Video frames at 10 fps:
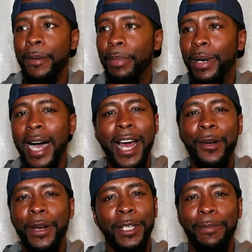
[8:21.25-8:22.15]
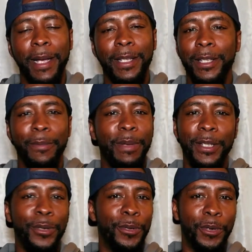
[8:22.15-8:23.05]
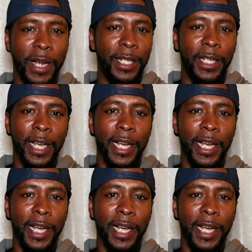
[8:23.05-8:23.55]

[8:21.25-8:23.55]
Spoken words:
But I don't expect it to be too crazy.